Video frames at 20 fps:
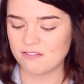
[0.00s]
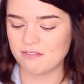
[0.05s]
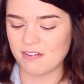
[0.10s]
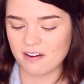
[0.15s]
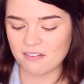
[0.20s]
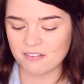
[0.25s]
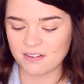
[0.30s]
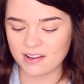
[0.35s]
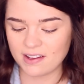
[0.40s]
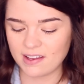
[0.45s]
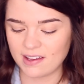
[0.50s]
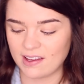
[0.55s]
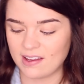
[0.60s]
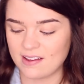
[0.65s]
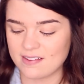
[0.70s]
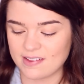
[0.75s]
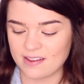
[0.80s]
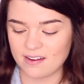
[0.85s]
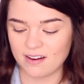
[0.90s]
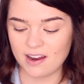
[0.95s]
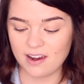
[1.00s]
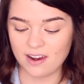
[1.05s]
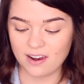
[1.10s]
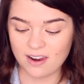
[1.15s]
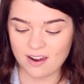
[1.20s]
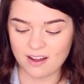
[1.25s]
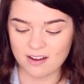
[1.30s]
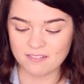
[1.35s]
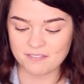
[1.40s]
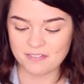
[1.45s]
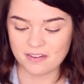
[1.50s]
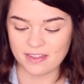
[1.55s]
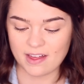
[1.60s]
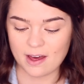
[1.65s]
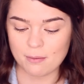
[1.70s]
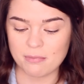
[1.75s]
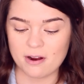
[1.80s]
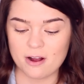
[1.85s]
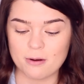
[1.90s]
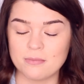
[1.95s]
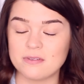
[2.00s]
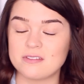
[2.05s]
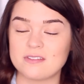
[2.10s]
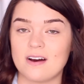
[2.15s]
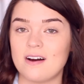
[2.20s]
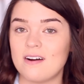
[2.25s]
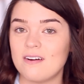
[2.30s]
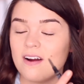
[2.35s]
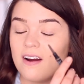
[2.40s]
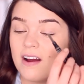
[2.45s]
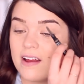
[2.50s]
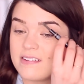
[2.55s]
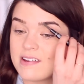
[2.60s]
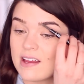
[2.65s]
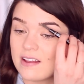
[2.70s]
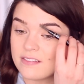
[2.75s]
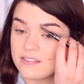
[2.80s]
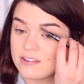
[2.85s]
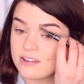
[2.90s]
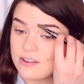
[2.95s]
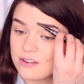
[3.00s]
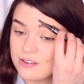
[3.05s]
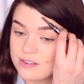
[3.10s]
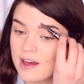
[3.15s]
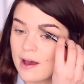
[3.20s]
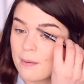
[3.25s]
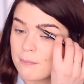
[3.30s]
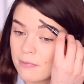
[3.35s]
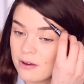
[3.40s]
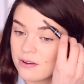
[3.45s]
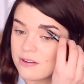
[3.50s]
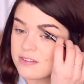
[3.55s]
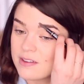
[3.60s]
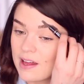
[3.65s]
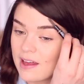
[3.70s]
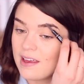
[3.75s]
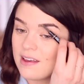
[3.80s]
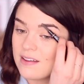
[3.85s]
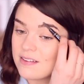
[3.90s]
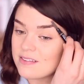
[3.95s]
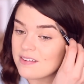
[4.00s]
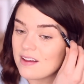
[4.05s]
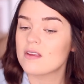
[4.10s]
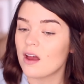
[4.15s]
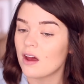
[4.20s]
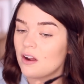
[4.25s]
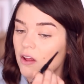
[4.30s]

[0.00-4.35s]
Very easy, I love that brow mascara. I tend to use that most days.